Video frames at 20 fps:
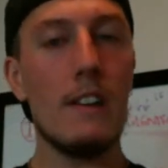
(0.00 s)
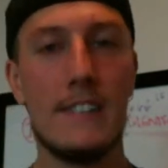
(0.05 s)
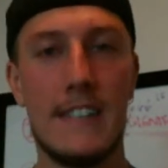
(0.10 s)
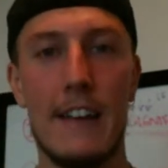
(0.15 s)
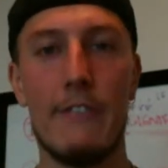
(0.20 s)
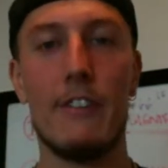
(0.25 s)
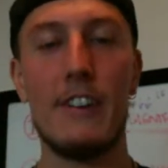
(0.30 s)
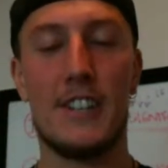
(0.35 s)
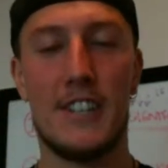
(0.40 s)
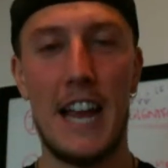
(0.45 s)

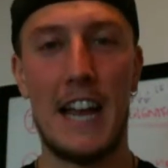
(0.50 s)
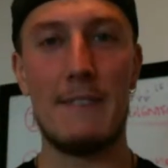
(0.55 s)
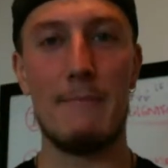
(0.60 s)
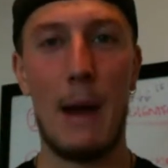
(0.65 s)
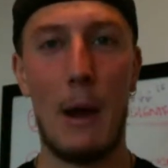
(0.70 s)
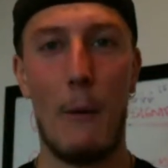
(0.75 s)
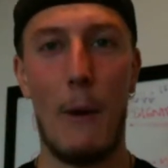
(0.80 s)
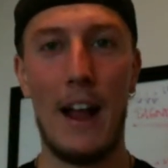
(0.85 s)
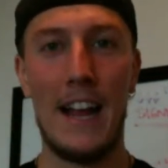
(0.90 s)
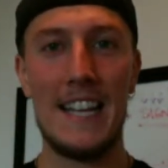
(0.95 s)
Definitely changed
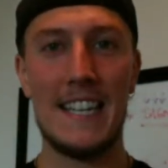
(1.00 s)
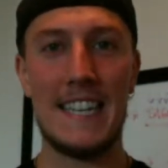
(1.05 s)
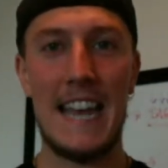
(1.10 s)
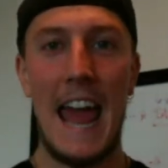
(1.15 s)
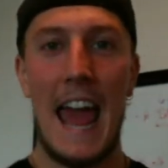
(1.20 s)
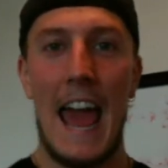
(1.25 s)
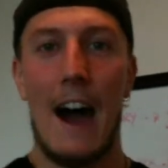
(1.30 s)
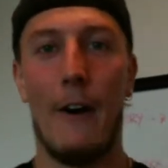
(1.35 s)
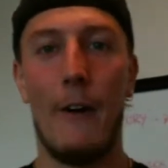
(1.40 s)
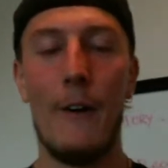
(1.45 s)
my ways
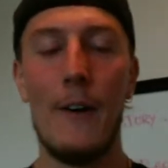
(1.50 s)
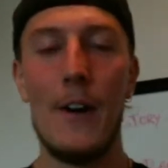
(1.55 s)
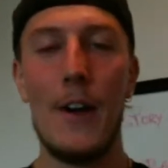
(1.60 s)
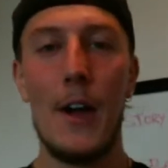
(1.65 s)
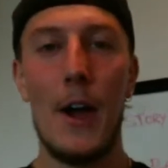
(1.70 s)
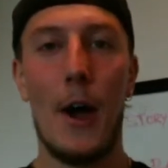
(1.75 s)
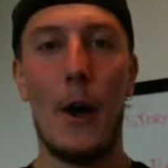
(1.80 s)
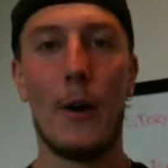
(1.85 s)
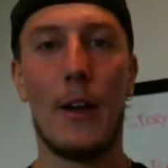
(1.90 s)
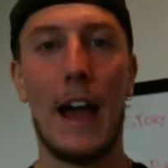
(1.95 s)
now,
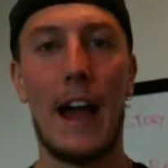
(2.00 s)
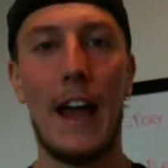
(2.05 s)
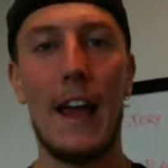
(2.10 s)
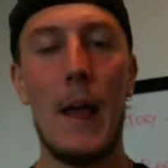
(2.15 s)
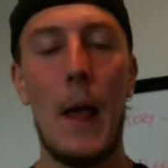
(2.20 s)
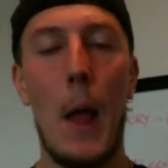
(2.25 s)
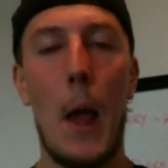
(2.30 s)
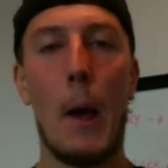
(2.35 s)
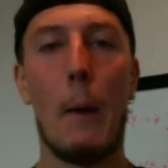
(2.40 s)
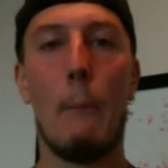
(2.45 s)

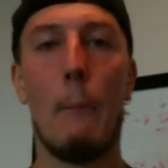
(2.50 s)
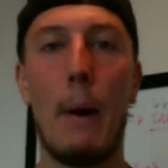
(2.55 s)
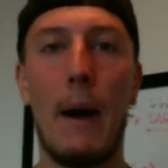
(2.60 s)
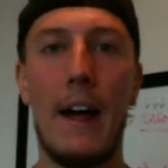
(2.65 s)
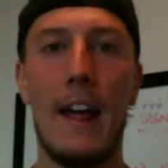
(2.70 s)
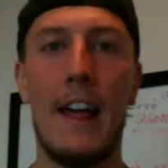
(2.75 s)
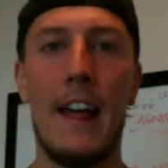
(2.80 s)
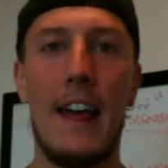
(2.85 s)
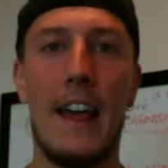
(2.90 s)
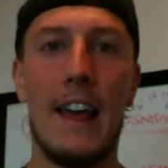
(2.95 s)
okay?
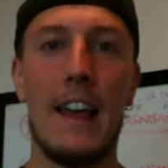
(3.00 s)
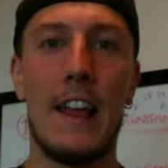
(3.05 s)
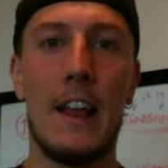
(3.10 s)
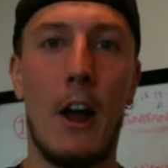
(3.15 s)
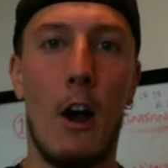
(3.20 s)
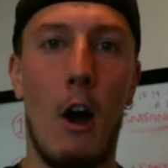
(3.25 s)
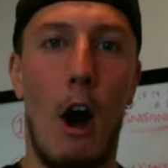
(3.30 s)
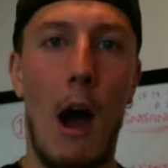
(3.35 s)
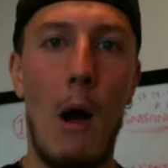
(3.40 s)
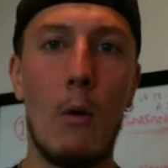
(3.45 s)
But, you
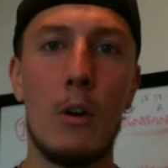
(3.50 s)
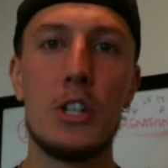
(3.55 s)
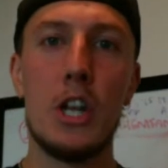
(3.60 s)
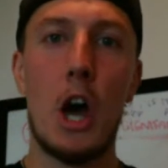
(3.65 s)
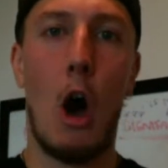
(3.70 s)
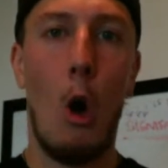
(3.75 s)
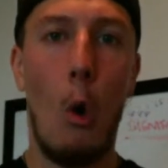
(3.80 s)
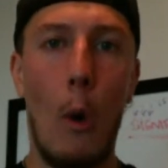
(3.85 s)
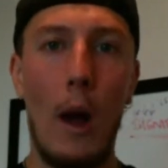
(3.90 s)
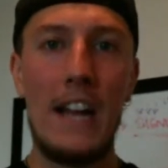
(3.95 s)
know, I was
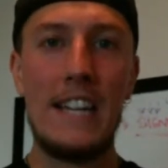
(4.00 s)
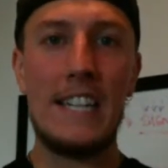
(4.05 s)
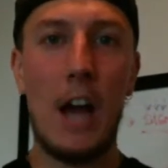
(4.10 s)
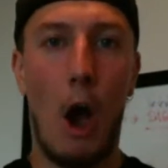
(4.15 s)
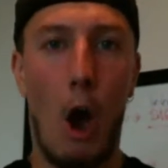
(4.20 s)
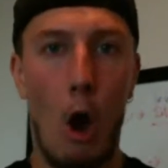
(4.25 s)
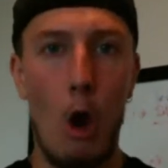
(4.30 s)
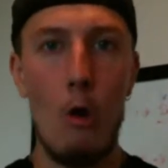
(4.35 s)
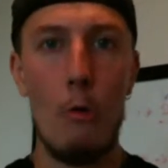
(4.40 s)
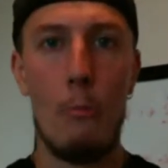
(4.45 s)
always
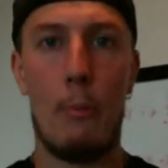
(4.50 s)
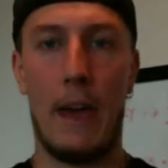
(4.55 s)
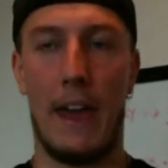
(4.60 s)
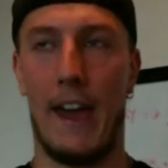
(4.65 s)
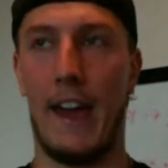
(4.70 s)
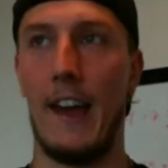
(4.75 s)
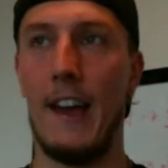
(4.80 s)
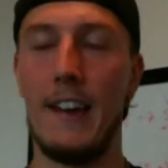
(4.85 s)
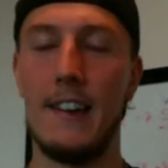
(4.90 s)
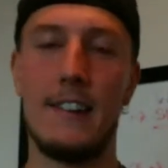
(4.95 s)

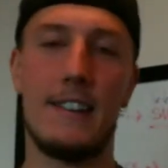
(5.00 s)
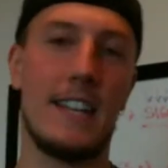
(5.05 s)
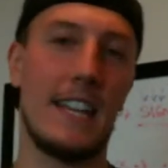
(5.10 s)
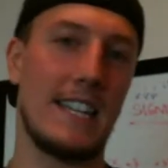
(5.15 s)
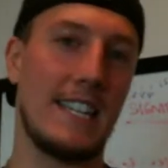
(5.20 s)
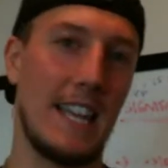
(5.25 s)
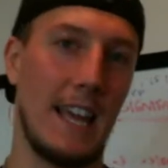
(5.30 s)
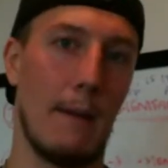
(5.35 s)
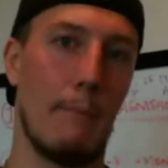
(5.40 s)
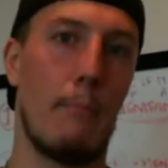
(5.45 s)
hoping to
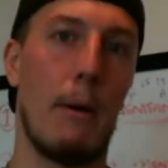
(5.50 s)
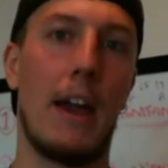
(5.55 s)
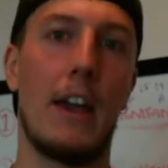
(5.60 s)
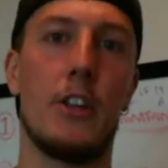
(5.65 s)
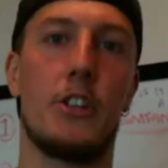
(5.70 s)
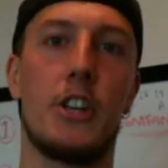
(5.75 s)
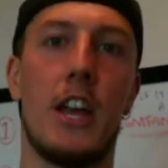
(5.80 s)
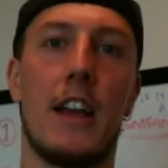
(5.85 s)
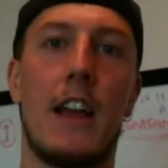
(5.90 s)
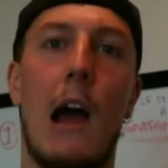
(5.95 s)
see a
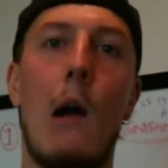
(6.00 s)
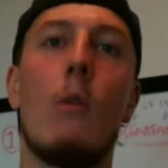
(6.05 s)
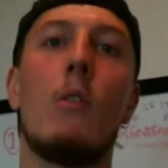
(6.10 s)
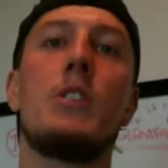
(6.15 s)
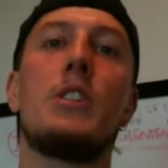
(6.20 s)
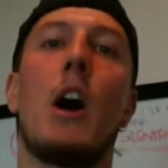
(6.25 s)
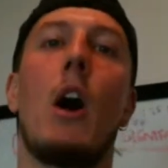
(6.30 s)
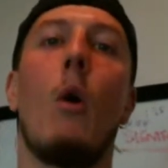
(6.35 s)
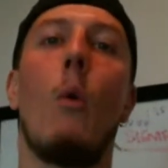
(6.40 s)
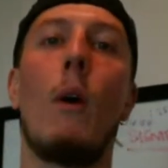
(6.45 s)
paycheck. I
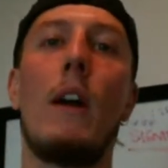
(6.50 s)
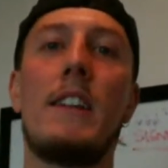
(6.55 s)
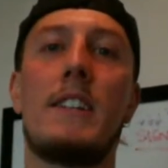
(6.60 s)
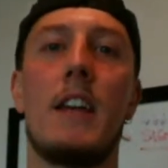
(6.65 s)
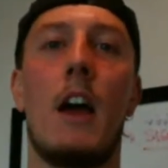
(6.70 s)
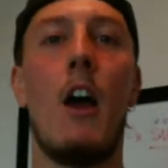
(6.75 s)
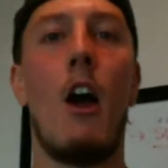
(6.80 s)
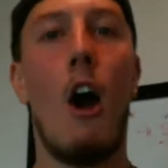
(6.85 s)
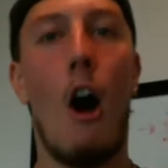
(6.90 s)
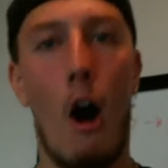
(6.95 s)
was
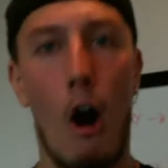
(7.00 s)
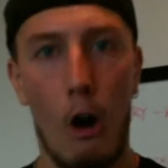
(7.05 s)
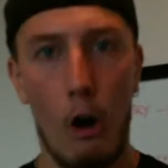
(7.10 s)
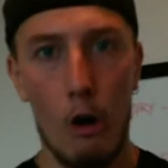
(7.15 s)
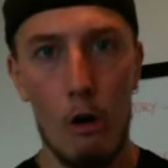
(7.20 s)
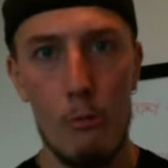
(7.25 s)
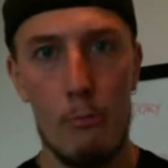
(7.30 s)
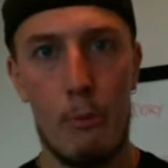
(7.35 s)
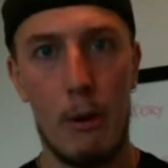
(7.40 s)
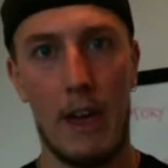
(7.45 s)
always
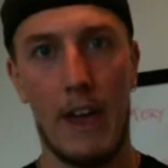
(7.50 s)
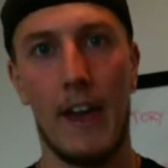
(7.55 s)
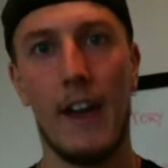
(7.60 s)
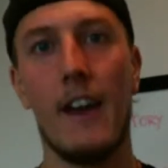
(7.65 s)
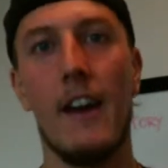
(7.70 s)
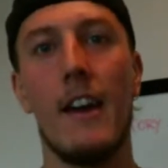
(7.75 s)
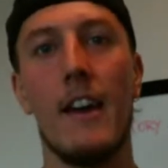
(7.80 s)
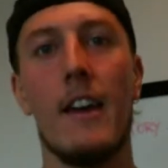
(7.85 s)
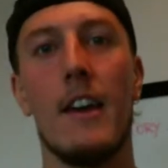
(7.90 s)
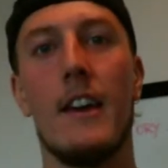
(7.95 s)

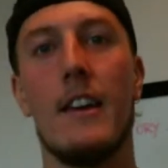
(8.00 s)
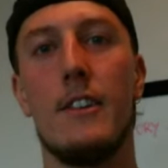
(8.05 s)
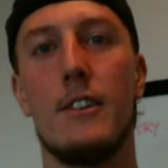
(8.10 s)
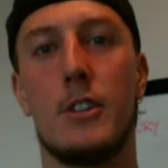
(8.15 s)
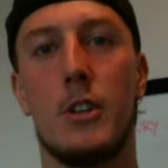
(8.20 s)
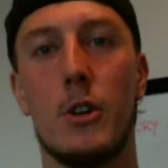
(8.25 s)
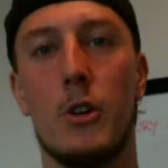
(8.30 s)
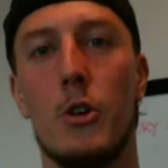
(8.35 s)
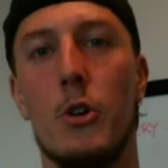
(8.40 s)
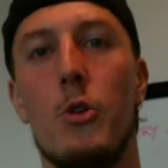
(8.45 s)
hoping
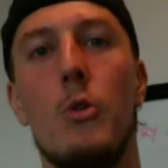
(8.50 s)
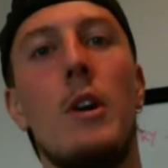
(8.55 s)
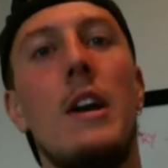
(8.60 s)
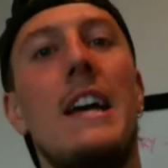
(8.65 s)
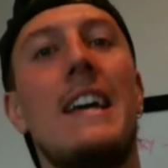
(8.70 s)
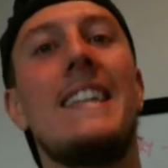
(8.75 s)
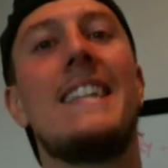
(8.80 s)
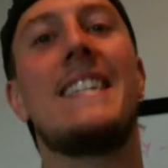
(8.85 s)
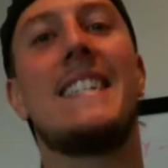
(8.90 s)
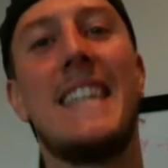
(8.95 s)

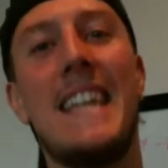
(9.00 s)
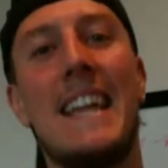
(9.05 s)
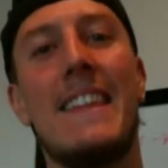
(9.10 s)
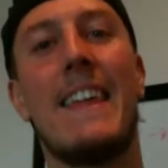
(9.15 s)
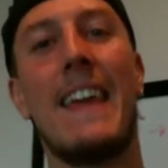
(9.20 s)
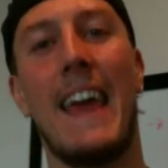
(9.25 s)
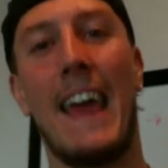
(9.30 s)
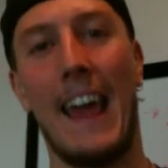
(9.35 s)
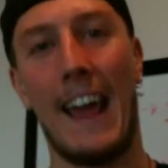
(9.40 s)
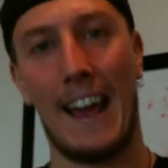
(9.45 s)
to see
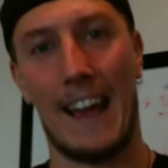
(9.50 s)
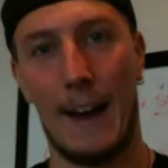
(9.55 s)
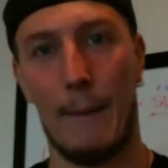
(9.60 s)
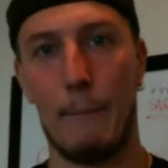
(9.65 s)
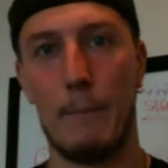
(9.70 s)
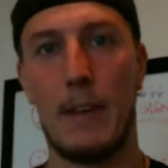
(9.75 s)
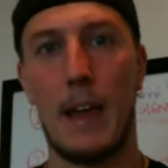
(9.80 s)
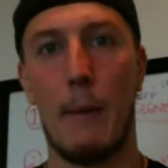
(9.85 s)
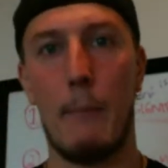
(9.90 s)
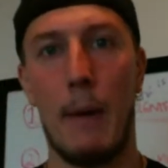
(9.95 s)
the
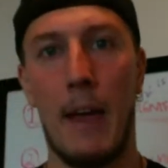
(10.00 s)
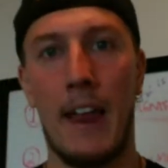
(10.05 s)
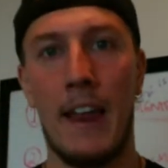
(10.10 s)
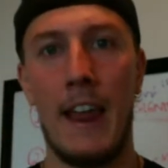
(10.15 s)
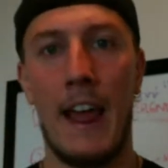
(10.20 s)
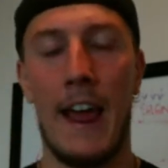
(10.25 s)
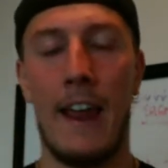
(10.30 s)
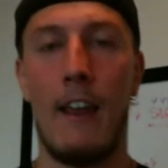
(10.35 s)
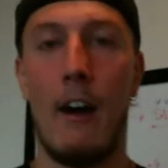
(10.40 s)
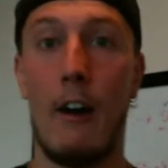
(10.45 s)
income come in.
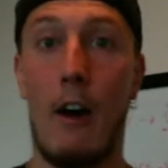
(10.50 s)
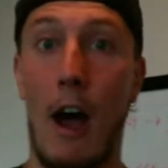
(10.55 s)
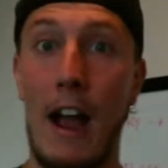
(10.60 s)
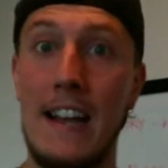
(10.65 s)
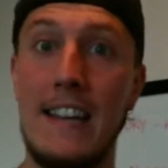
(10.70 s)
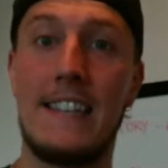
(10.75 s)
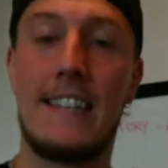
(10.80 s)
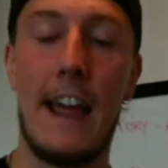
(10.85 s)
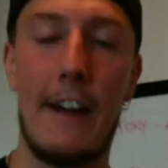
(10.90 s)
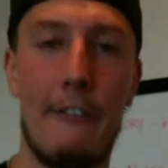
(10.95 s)
And
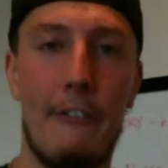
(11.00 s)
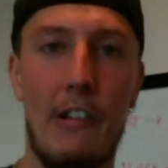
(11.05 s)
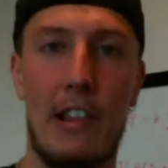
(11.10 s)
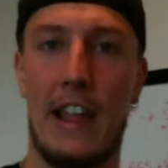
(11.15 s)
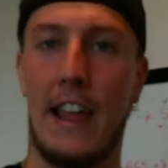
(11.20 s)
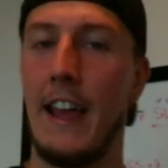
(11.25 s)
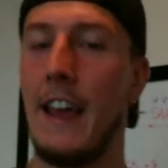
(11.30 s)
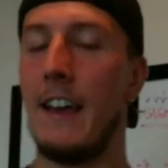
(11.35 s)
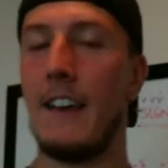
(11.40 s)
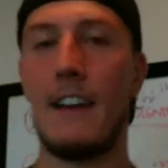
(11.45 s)
I
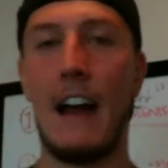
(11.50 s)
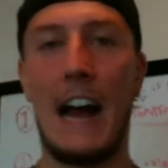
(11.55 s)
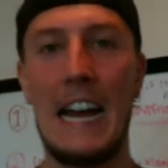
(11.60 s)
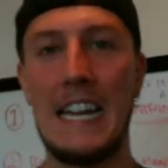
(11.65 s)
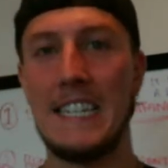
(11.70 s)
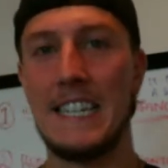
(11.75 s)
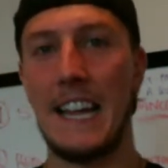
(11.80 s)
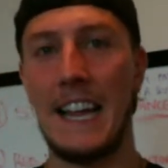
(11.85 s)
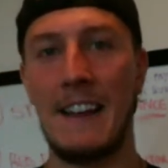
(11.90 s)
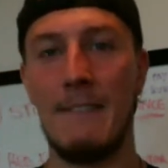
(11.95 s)
definitely,
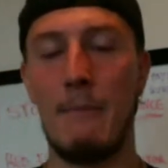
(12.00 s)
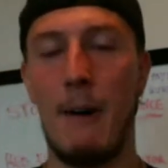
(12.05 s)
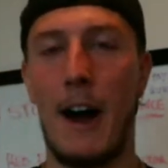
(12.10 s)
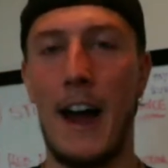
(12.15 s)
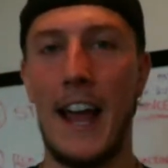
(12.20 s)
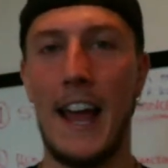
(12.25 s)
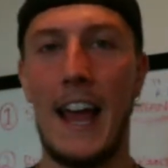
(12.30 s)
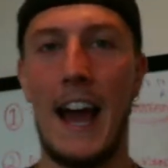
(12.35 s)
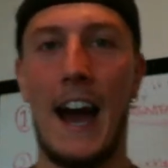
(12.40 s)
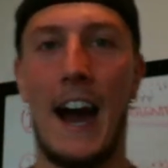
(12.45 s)
guys, in
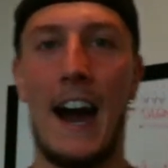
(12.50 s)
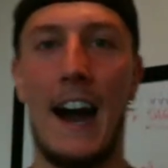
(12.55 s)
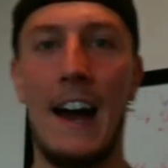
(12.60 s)
my